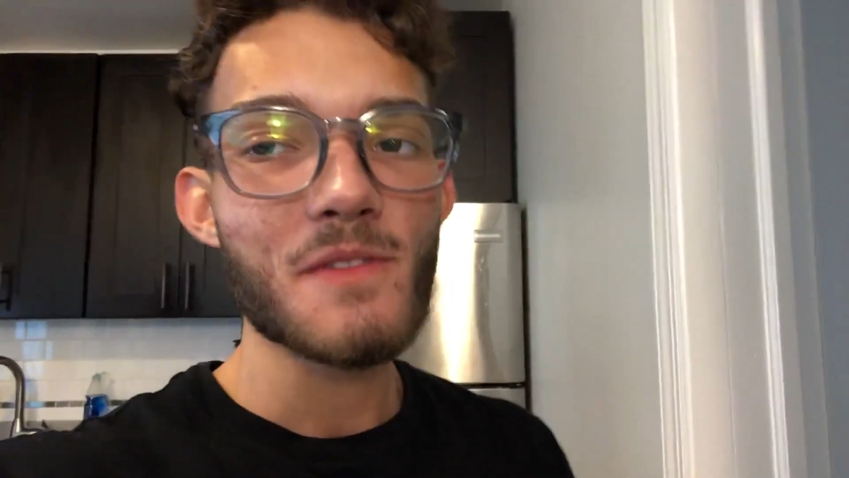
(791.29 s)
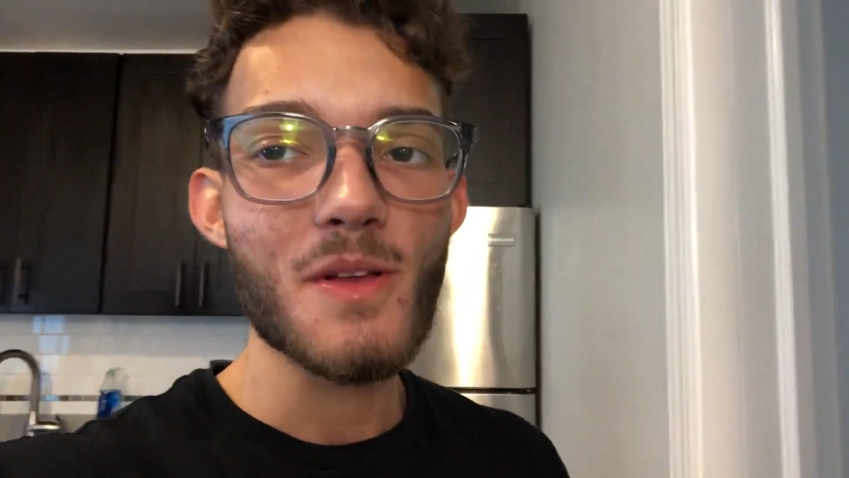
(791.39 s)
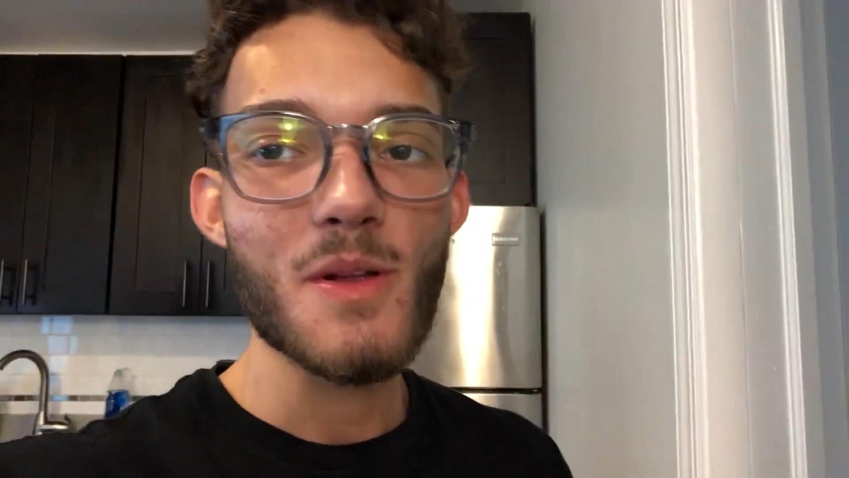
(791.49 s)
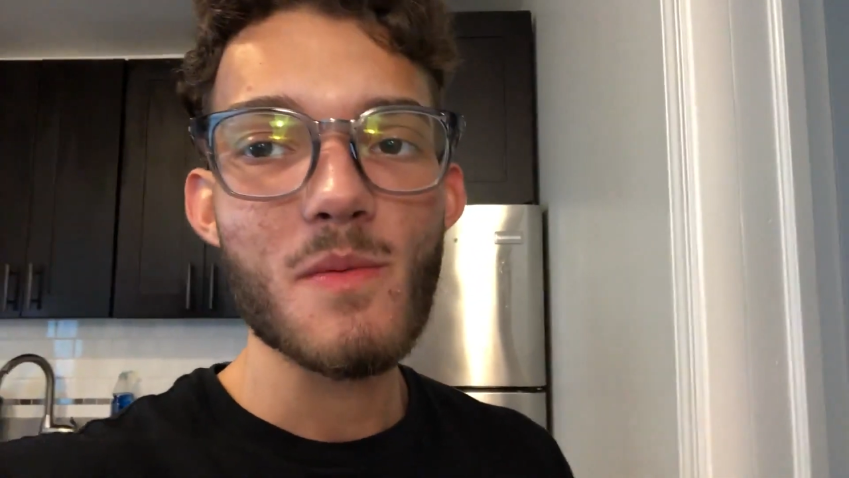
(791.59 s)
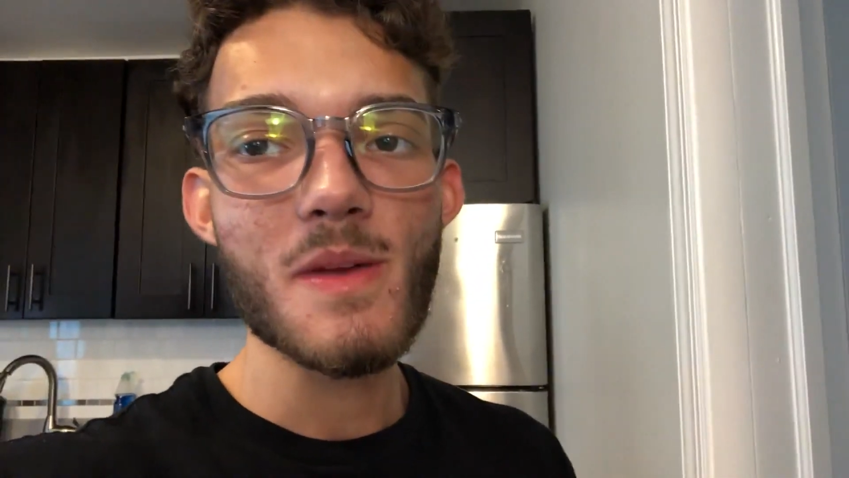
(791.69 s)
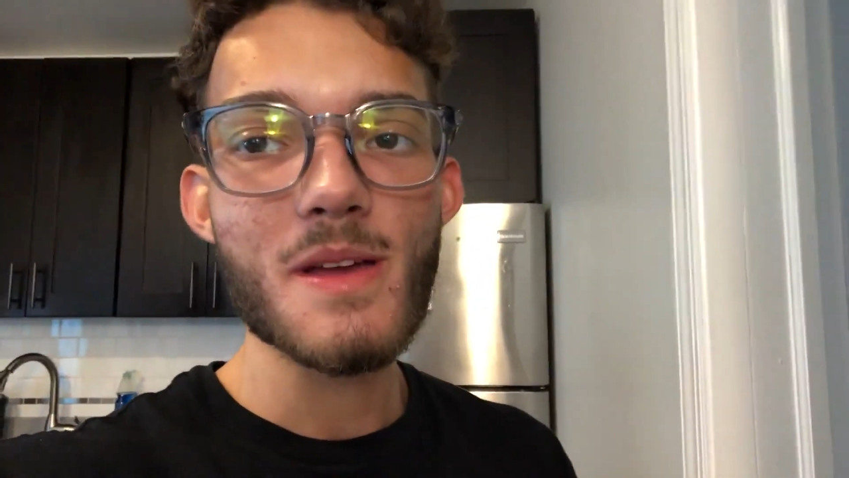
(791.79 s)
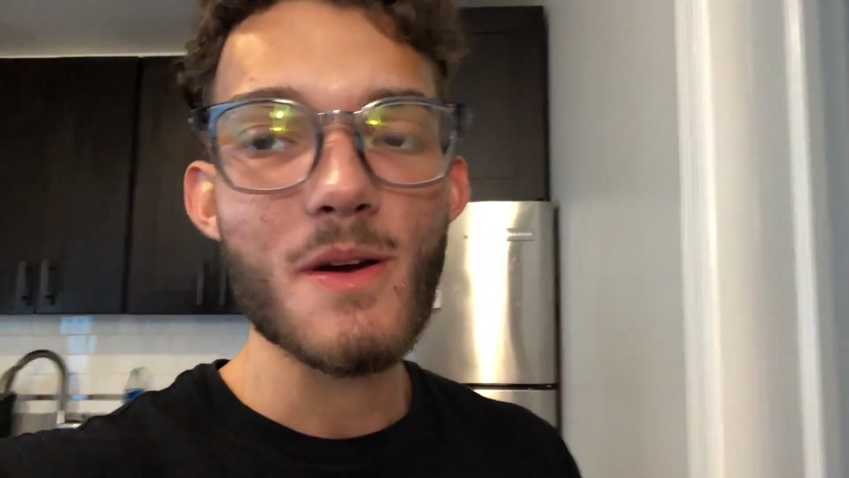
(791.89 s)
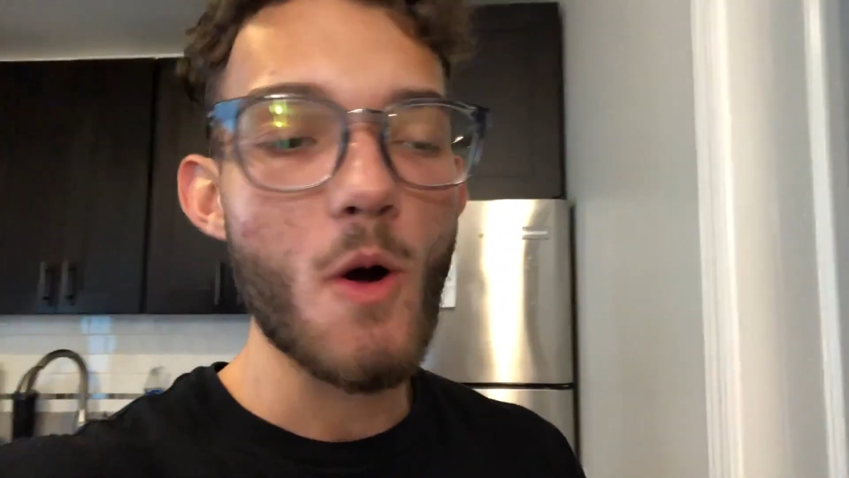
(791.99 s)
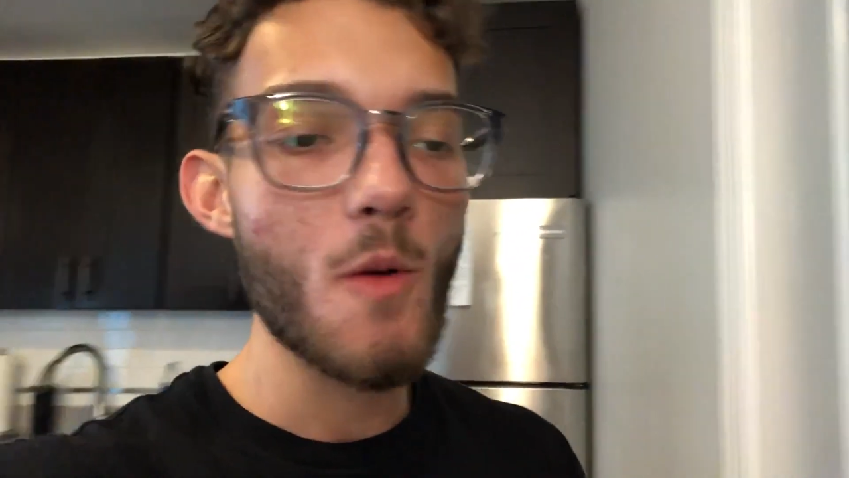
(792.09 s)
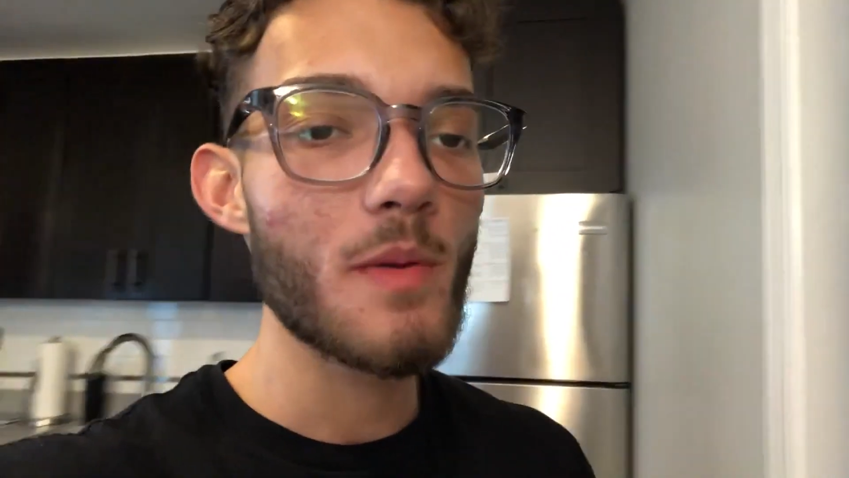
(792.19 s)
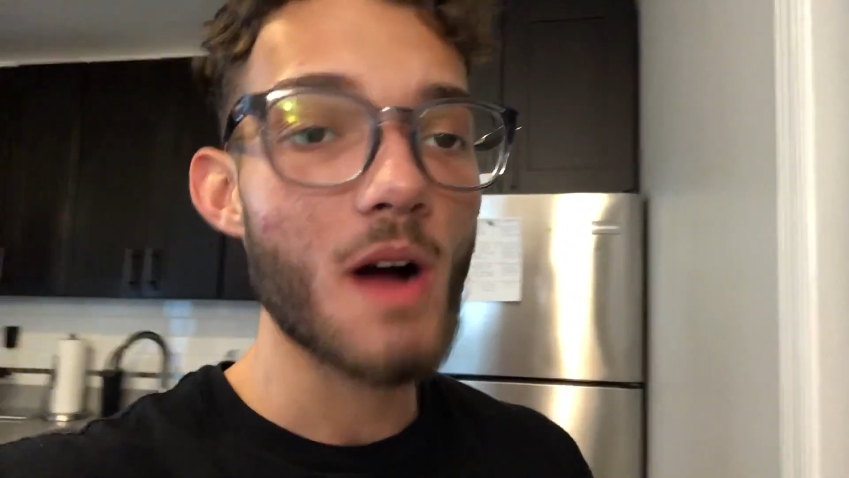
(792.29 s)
a little bit, hope.